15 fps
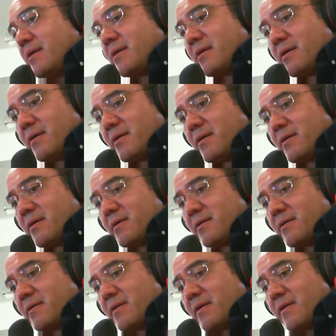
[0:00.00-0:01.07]

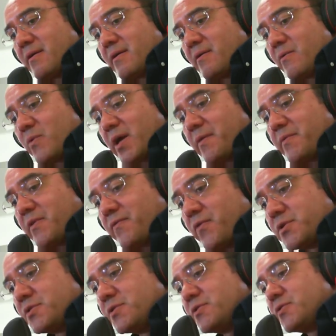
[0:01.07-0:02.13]
We have the
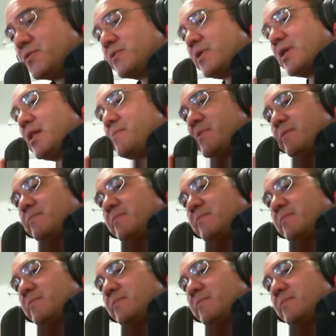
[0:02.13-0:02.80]
fortune to help them